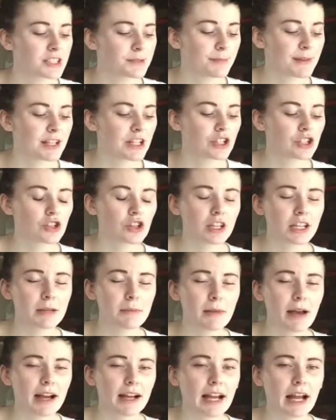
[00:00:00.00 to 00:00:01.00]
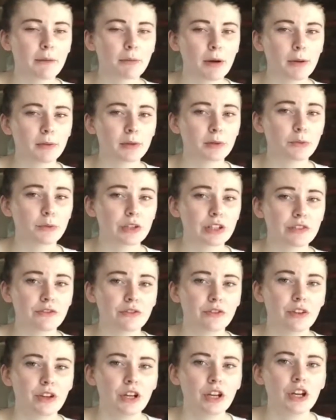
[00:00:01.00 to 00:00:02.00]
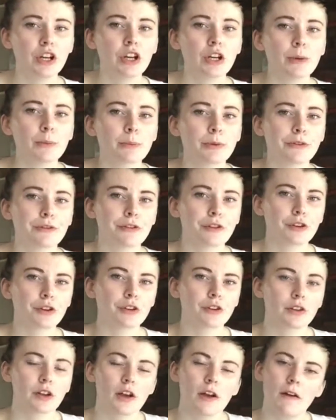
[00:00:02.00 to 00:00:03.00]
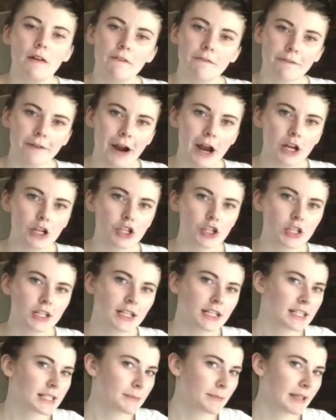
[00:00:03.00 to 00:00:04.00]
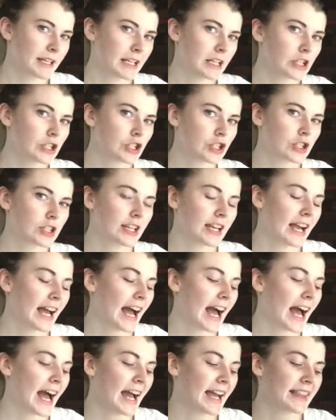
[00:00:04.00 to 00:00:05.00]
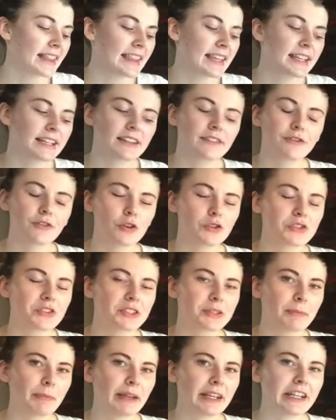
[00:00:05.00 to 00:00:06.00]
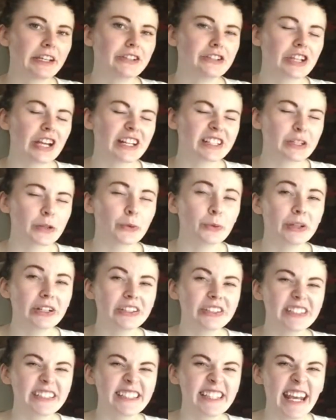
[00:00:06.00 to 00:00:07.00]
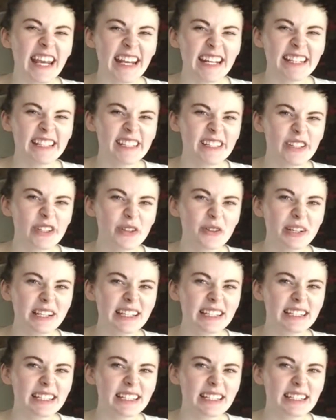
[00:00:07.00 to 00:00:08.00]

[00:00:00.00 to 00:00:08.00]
spinach. Looking back, I probably would have preferred fresh spinach. I think frozen spinach has a weird taste to it.